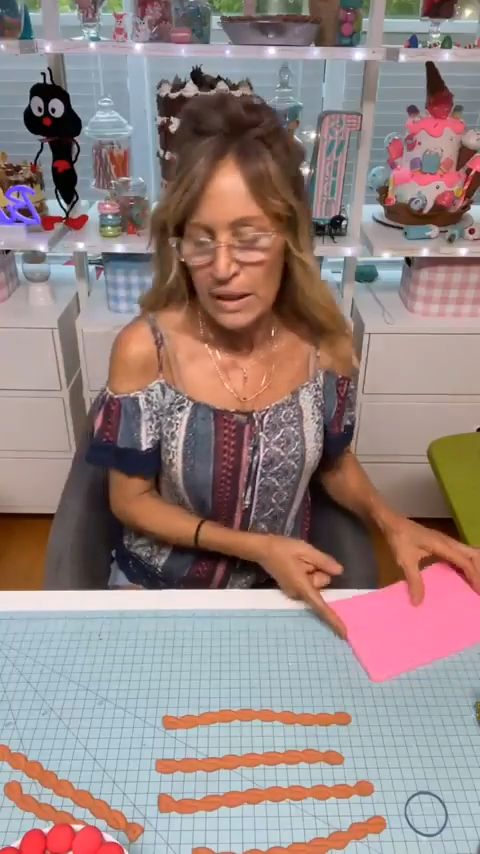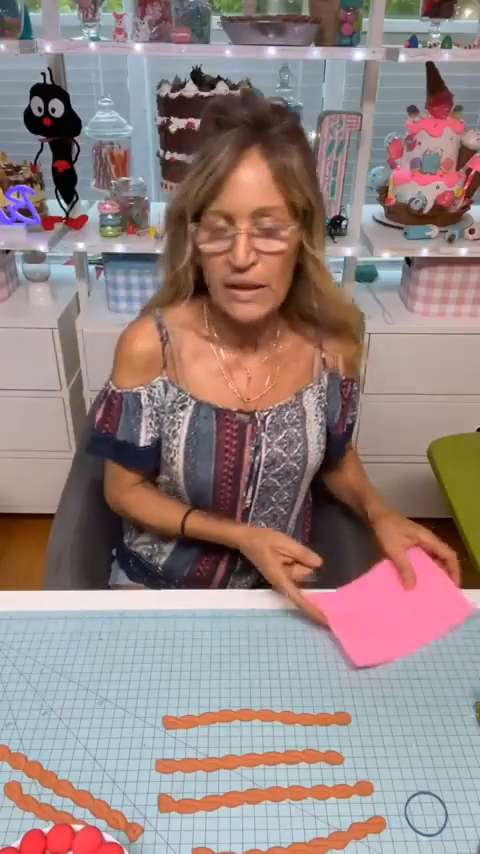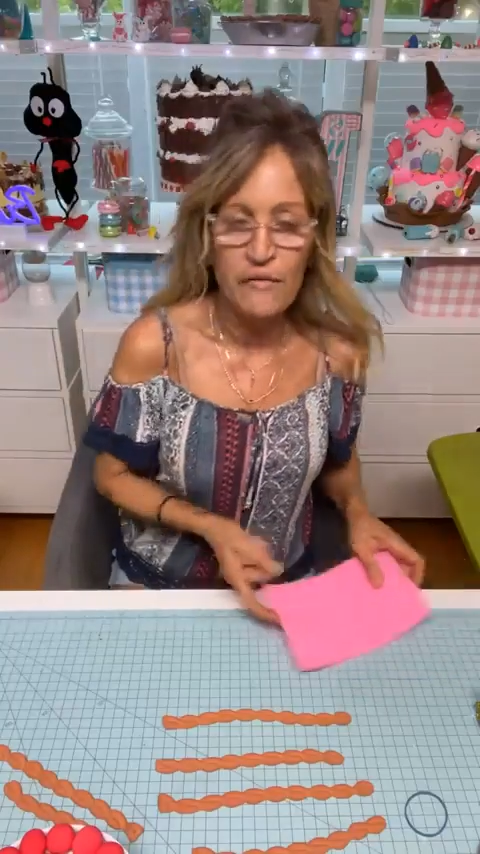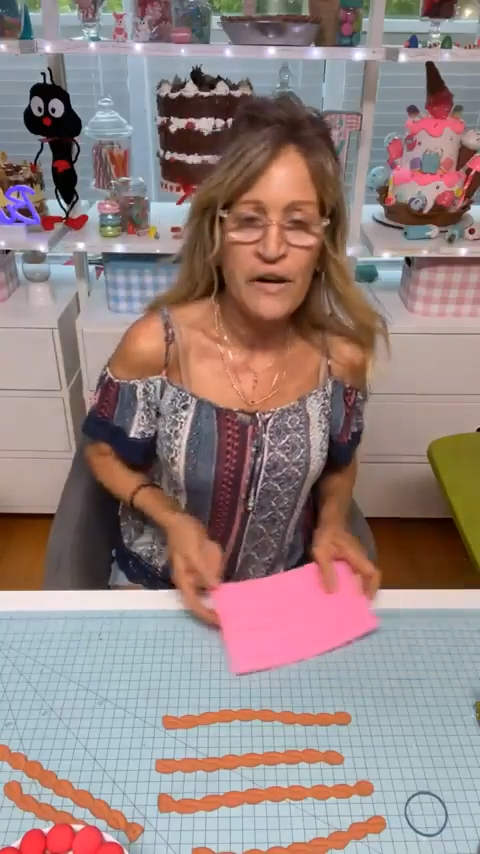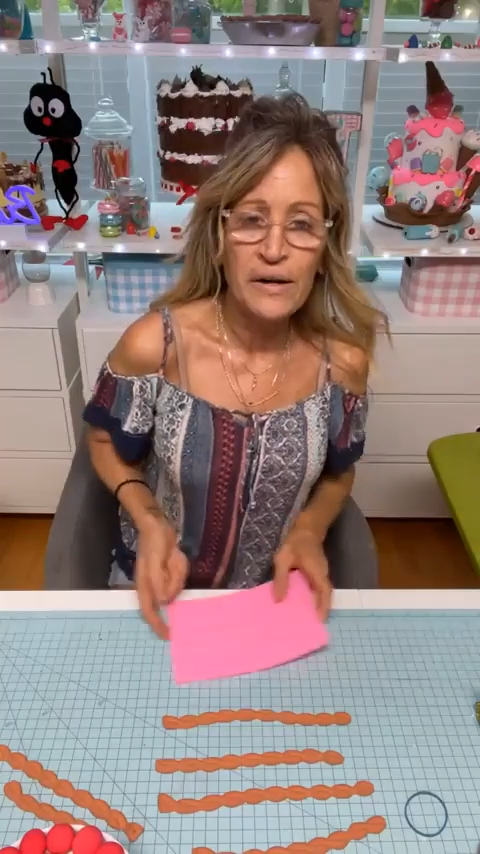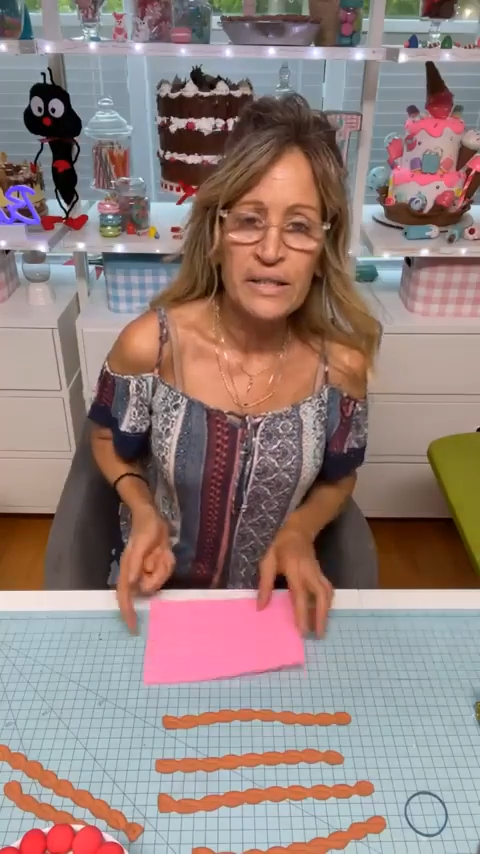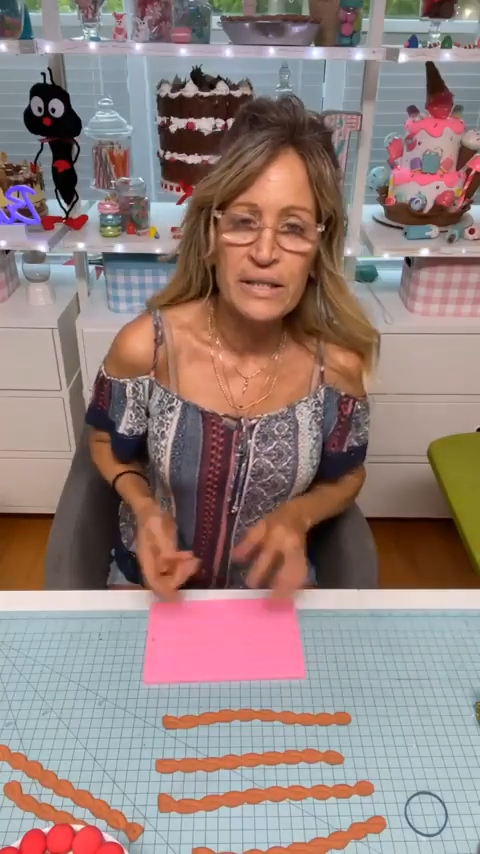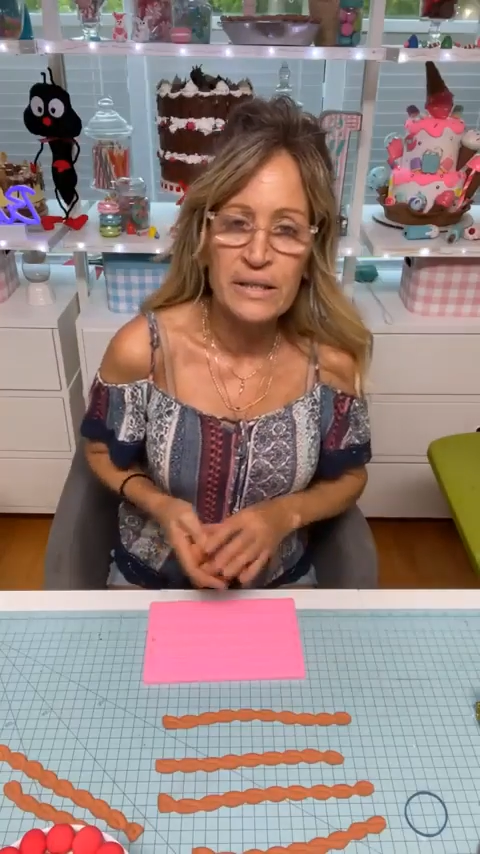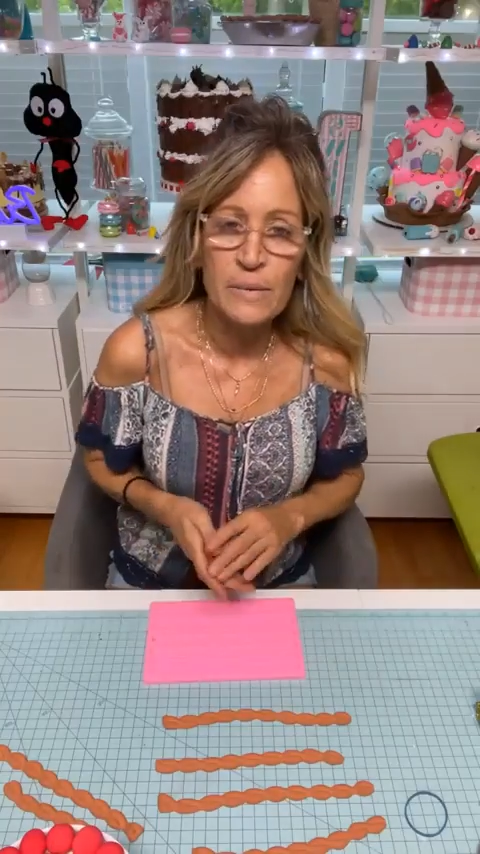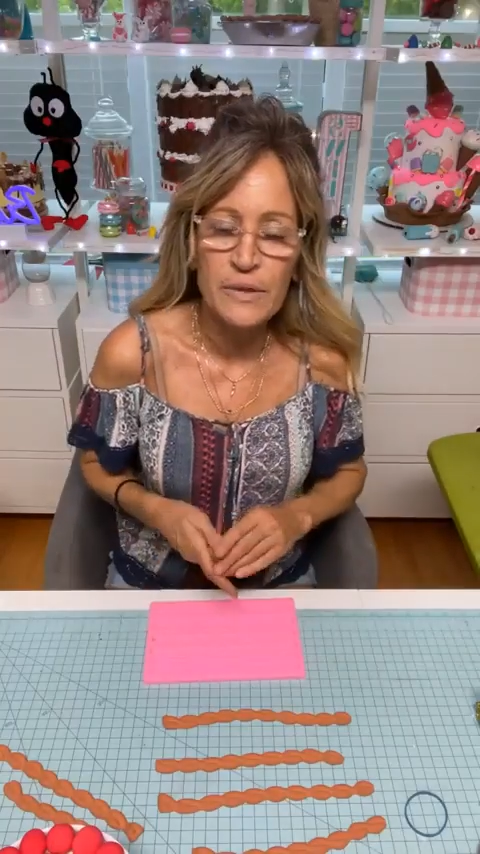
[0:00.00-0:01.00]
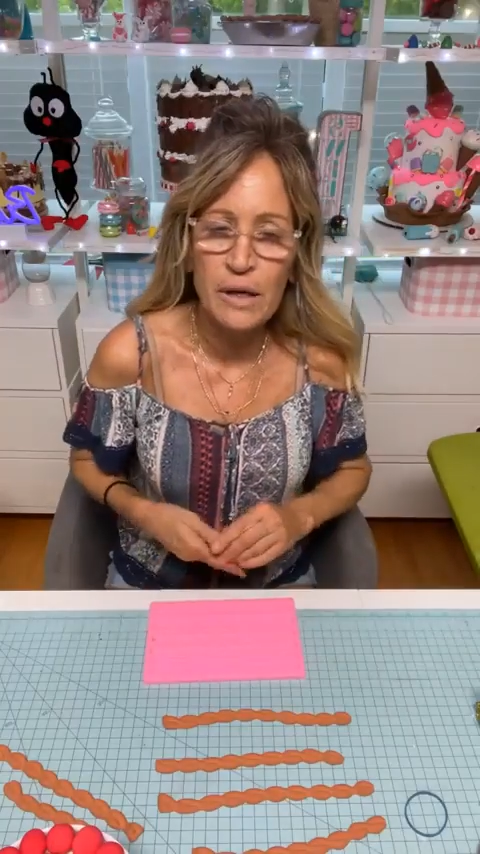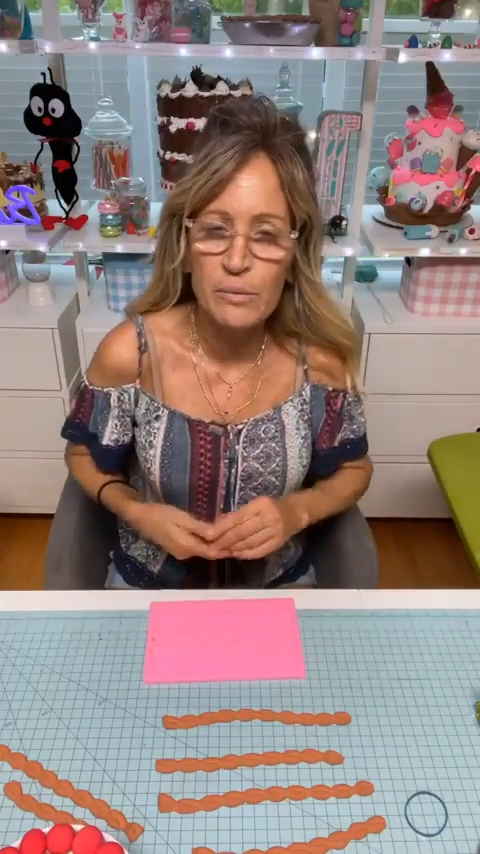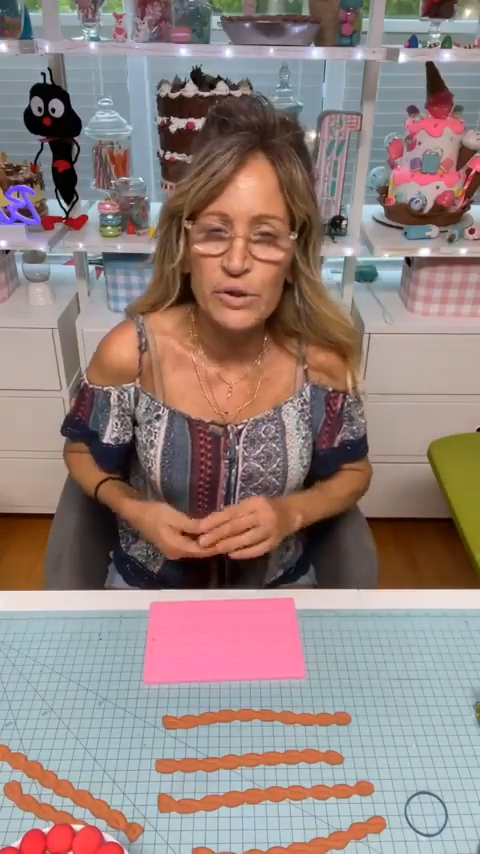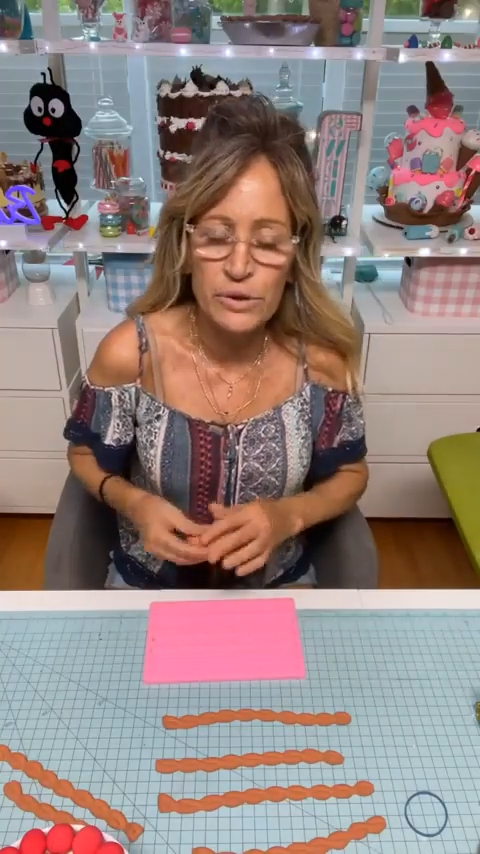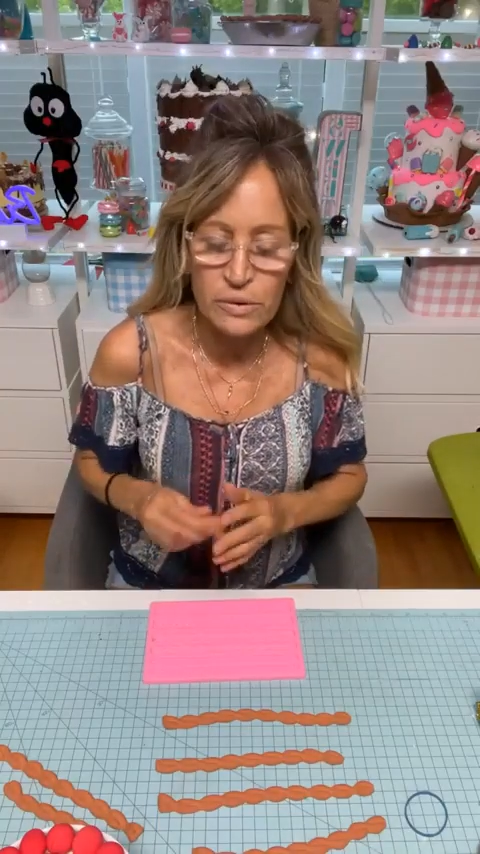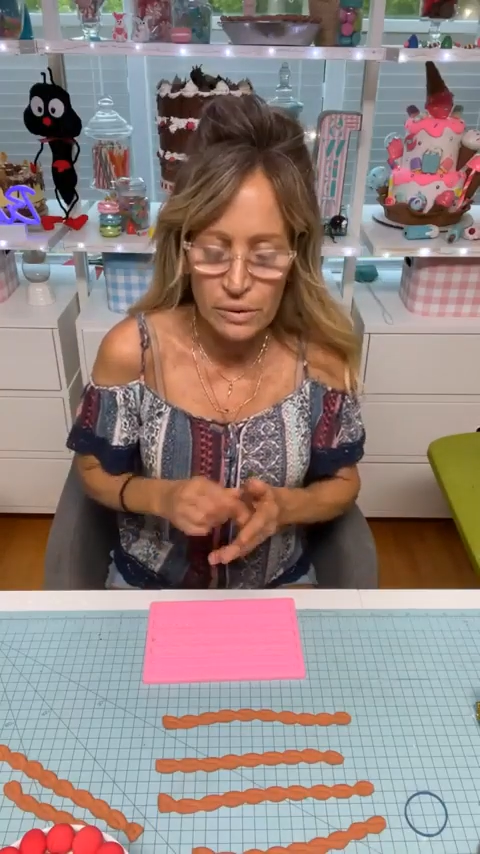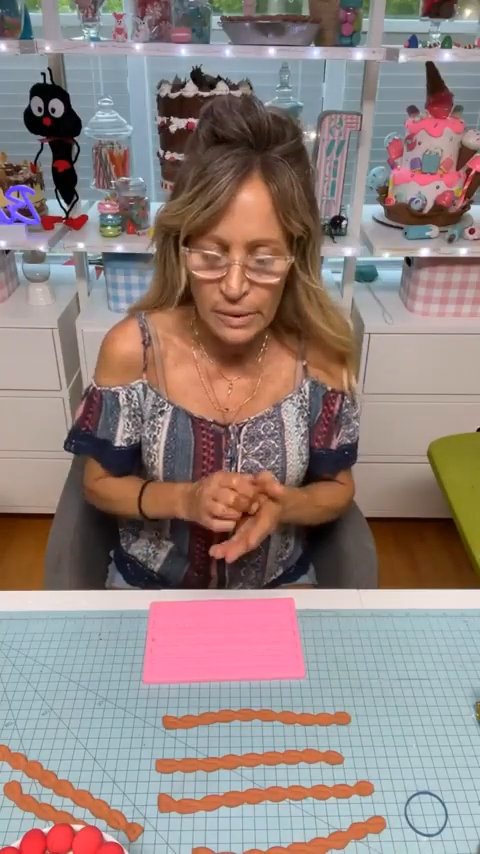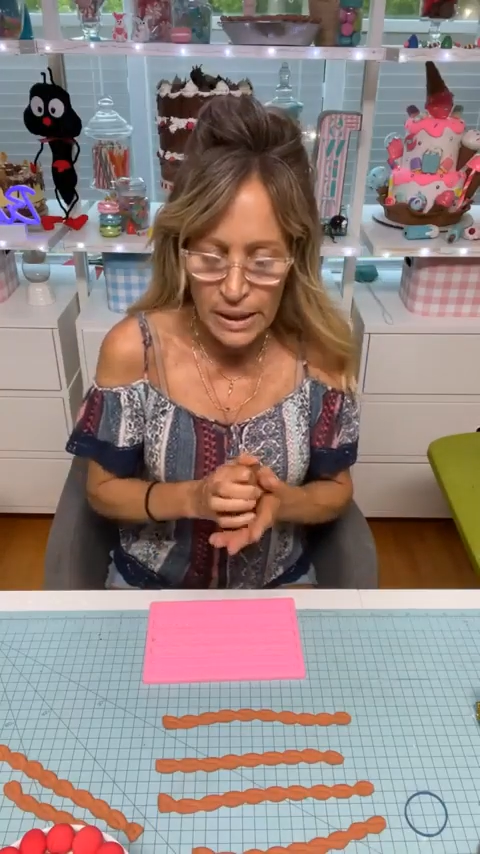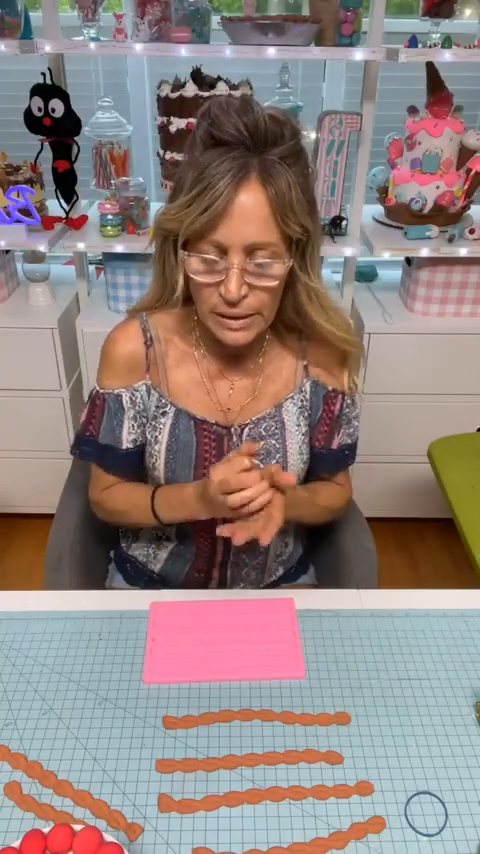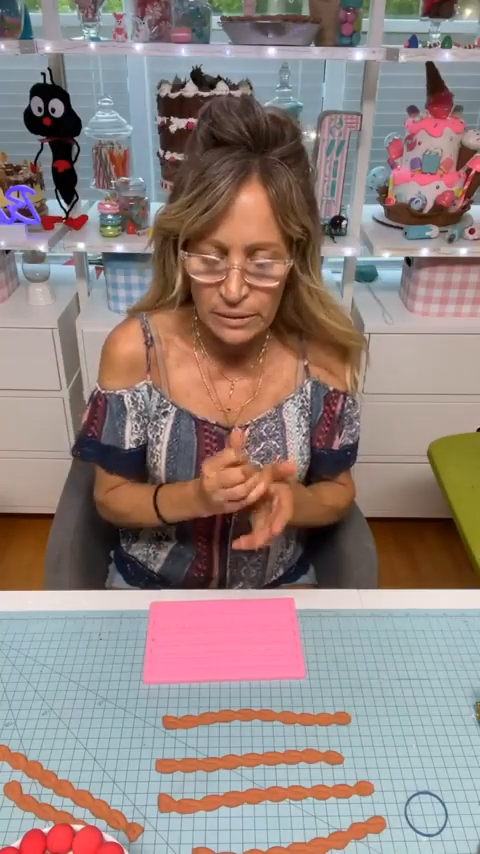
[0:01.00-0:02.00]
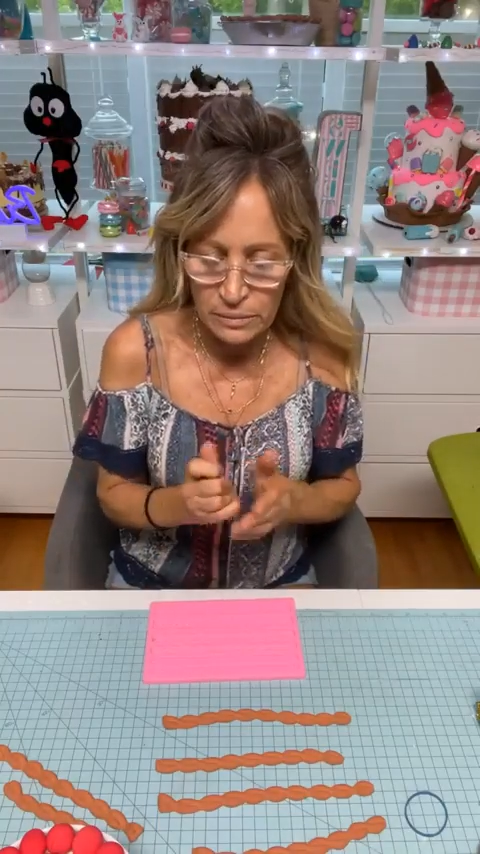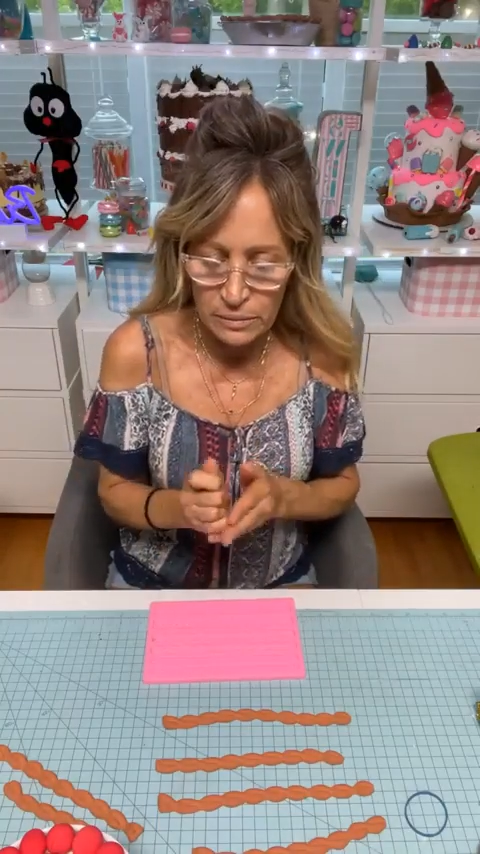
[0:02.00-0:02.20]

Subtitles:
And the fair's in September too, though, right?